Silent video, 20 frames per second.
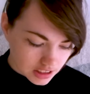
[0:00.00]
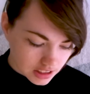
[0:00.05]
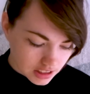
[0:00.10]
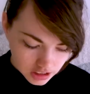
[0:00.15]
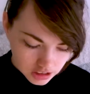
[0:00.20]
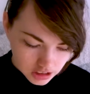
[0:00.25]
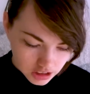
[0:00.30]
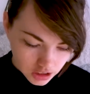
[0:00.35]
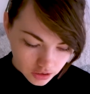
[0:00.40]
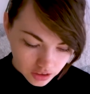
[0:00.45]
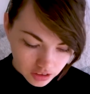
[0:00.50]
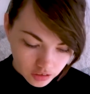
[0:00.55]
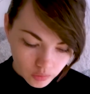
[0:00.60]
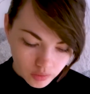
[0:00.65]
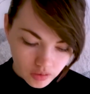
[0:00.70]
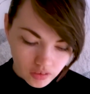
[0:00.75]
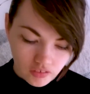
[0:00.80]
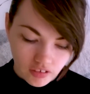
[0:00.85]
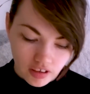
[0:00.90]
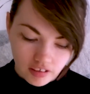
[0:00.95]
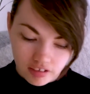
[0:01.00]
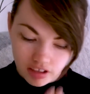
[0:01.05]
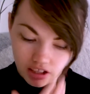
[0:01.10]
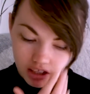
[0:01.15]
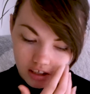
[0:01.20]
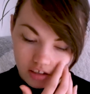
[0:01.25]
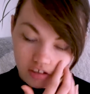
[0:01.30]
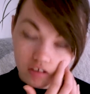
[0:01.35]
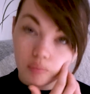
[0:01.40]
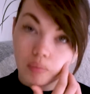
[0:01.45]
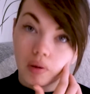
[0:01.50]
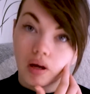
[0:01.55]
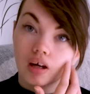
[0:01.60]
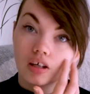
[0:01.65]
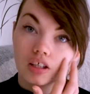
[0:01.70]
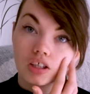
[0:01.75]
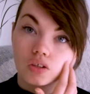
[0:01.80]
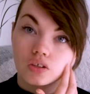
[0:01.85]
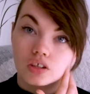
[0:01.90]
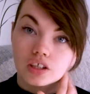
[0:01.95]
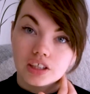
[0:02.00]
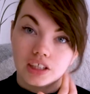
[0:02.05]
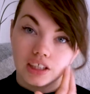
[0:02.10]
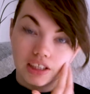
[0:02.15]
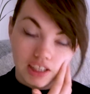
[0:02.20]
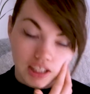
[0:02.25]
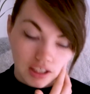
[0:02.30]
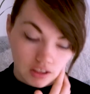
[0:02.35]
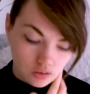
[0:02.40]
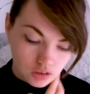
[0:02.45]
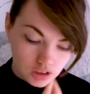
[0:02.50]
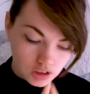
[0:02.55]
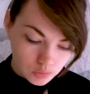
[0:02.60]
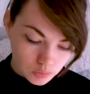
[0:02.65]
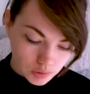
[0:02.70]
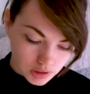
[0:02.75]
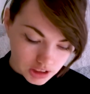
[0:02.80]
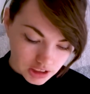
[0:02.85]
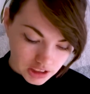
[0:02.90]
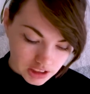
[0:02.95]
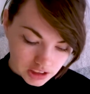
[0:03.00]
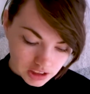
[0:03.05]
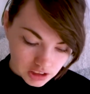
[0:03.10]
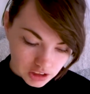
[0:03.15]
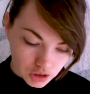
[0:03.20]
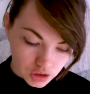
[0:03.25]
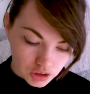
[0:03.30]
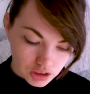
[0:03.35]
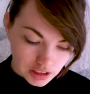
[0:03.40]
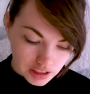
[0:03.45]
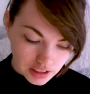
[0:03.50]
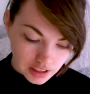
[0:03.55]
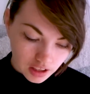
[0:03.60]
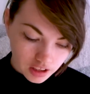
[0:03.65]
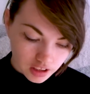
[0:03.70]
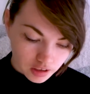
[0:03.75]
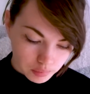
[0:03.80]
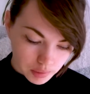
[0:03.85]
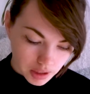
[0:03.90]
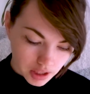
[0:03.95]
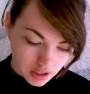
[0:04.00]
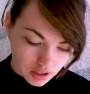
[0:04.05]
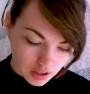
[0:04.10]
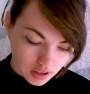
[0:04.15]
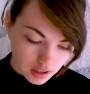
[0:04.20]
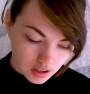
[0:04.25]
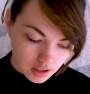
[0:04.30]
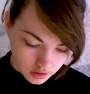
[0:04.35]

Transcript: So this one's very sparse on the details, which isn't usually like me.